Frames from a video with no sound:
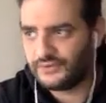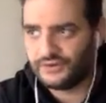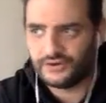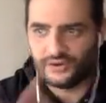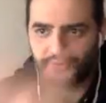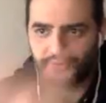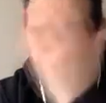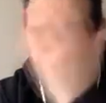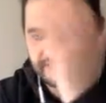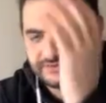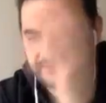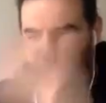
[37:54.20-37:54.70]

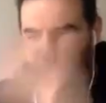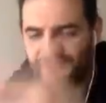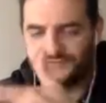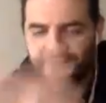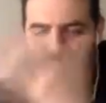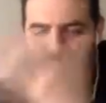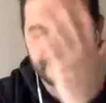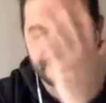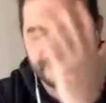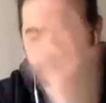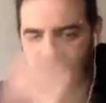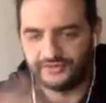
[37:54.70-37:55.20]
his 50 or
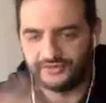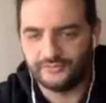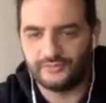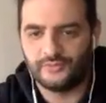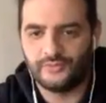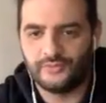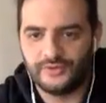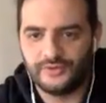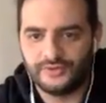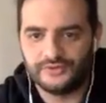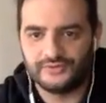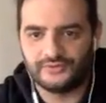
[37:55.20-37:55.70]
60
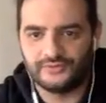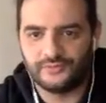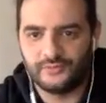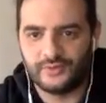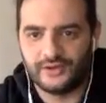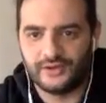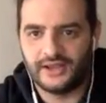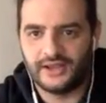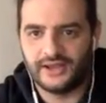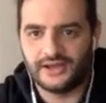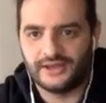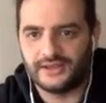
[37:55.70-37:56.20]
points, one
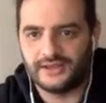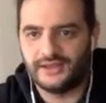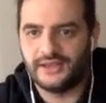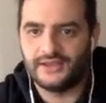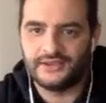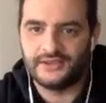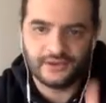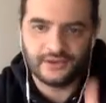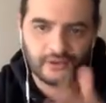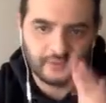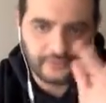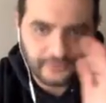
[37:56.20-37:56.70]
guy to get
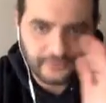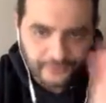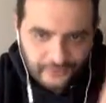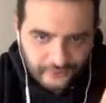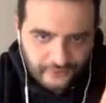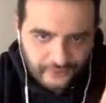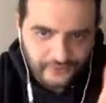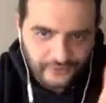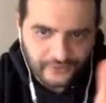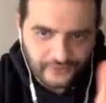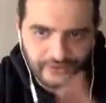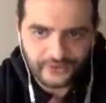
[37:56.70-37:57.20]

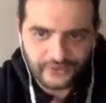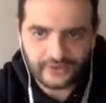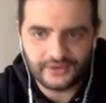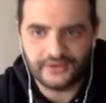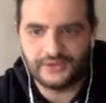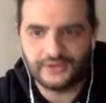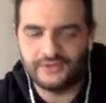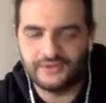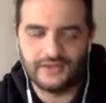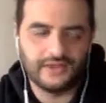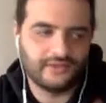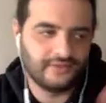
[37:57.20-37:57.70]
30,
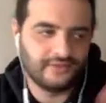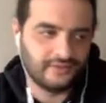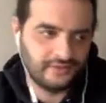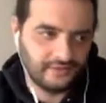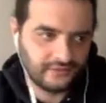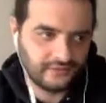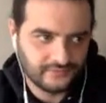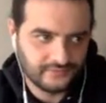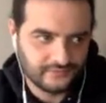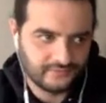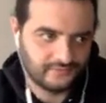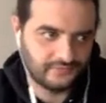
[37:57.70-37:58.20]
and then the
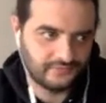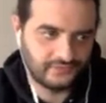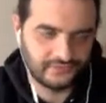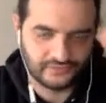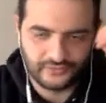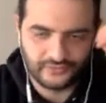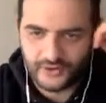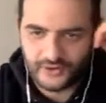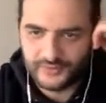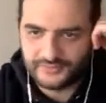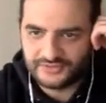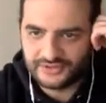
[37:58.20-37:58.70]

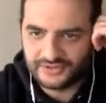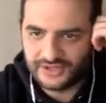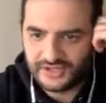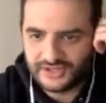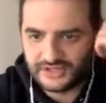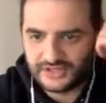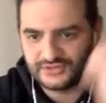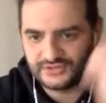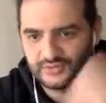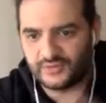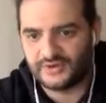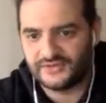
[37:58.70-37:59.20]
scrub to get you
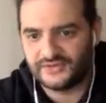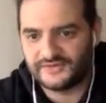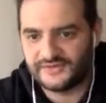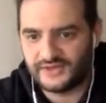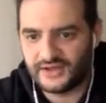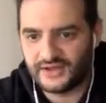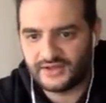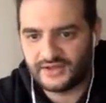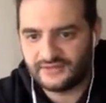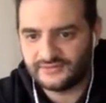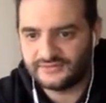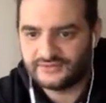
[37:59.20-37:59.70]
25.
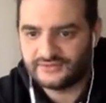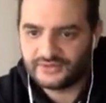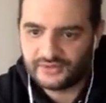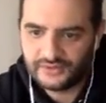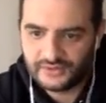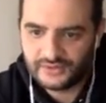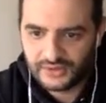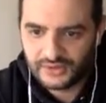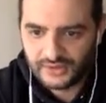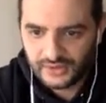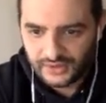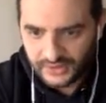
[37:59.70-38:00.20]
So
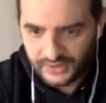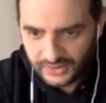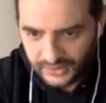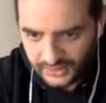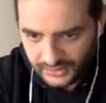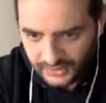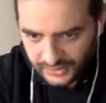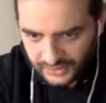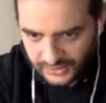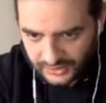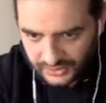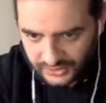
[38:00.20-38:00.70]

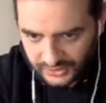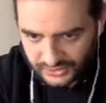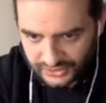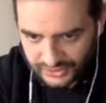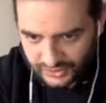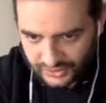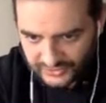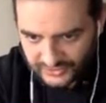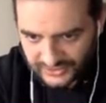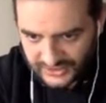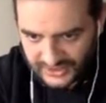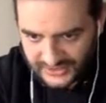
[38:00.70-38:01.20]
Joe
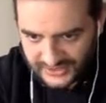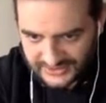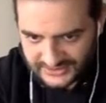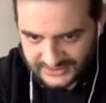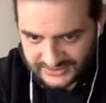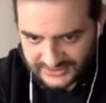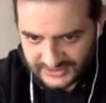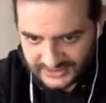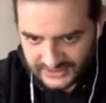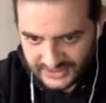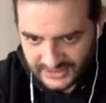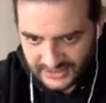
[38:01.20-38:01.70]

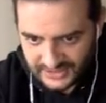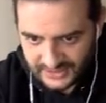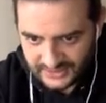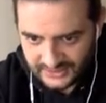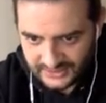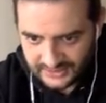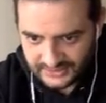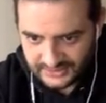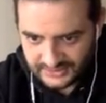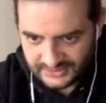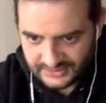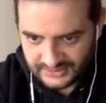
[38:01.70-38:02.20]
Johnson
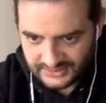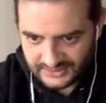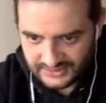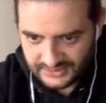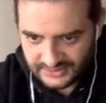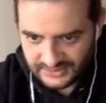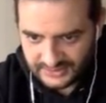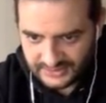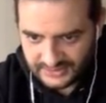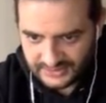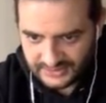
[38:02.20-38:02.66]
tonight needs